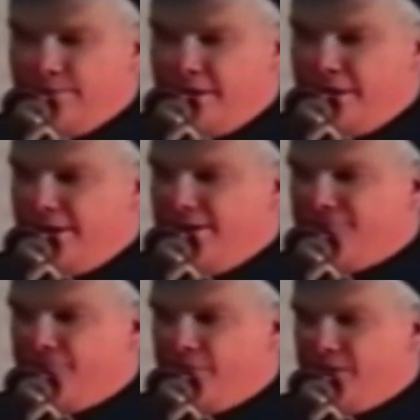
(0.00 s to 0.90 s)
Uh, the man
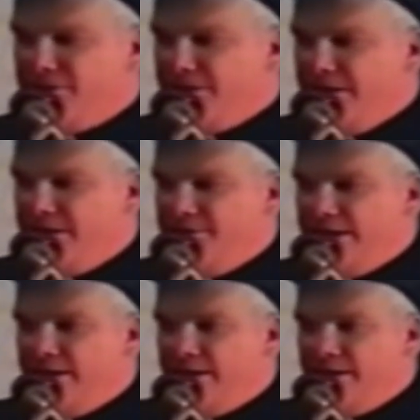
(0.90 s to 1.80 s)
asked, Do I tie
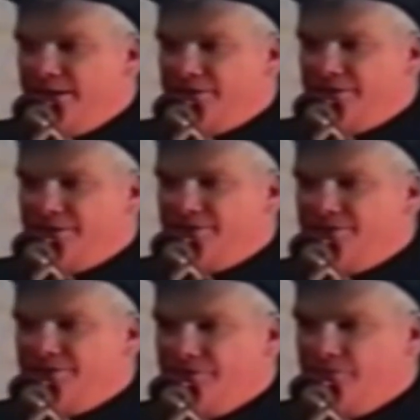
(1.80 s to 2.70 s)
in the alien
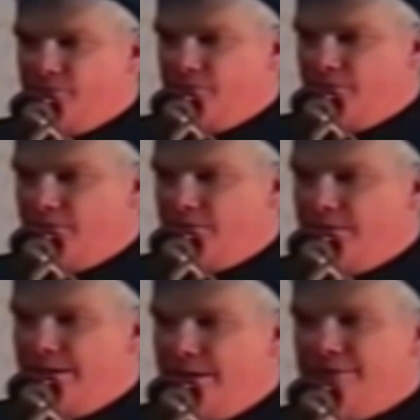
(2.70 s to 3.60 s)
agenda to the New World
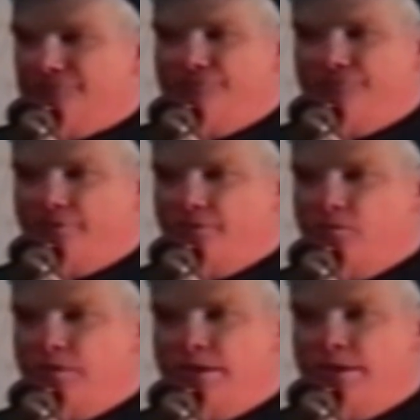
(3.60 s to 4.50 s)
Order? Yes,
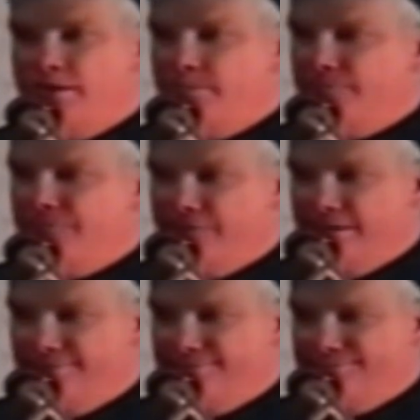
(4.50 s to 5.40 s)
sir,
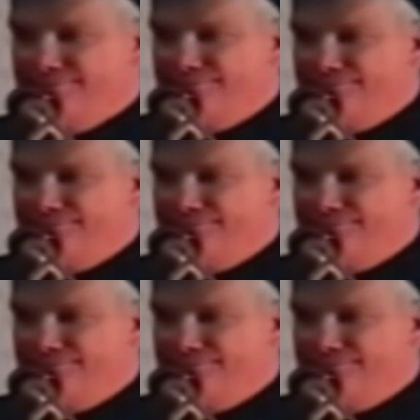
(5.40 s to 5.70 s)
100%.